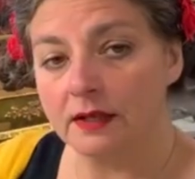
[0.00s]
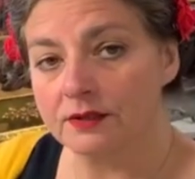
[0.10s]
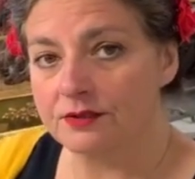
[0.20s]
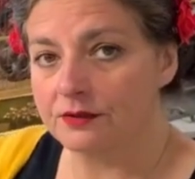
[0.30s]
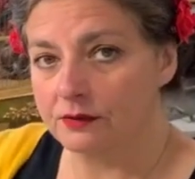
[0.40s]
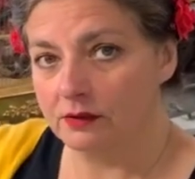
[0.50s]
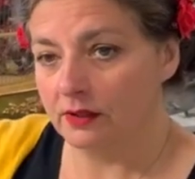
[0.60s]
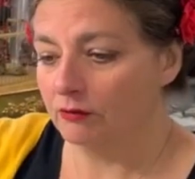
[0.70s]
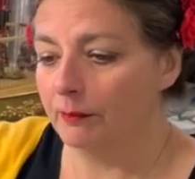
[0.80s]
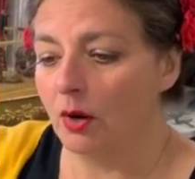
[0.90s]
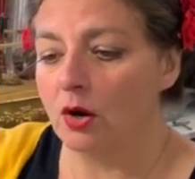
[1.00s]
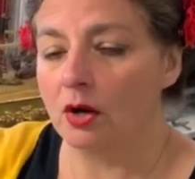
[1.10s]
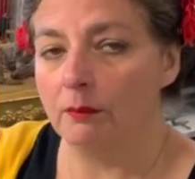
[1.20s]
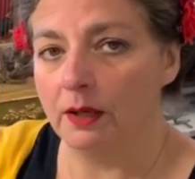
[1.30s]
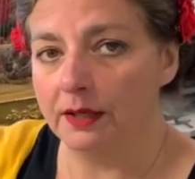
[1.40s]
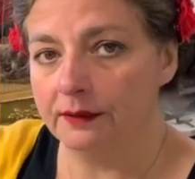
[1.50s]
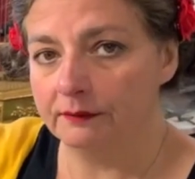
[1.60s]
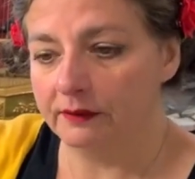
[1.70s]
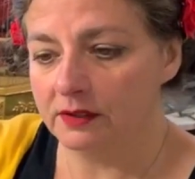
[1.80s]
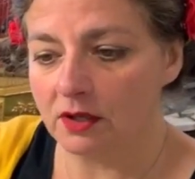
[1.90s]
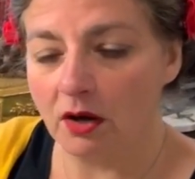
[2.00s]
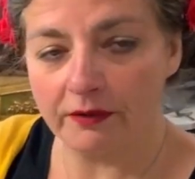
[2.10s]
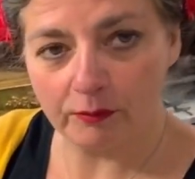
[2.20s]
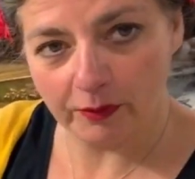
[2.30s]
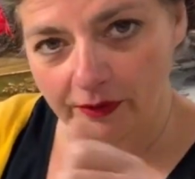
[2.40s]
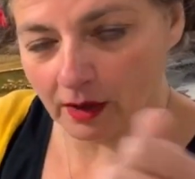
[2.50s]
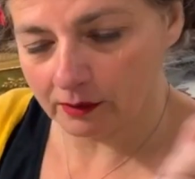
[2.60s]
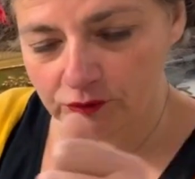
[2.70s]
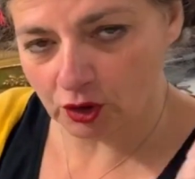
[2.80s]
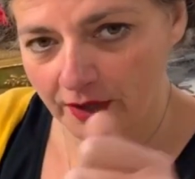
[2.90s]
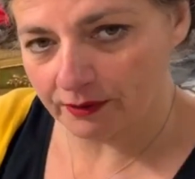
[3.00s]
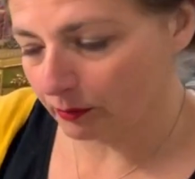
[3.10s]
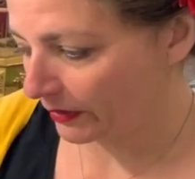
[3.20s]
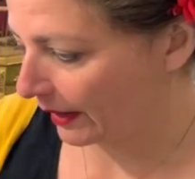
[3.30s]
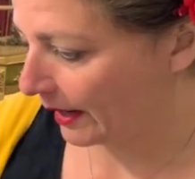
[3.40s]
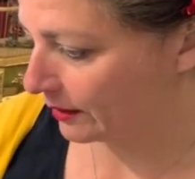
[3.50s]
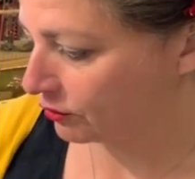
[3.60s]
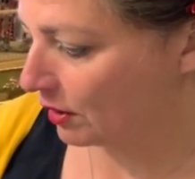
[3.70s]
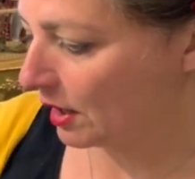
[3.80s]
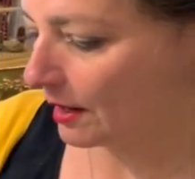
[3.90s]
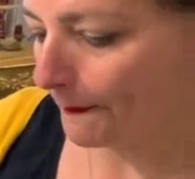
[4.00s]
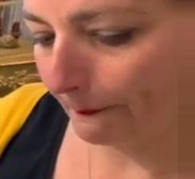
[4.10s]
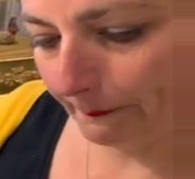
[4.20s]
does, remarkably. And dye them with, uh, dry them with a hair dryer.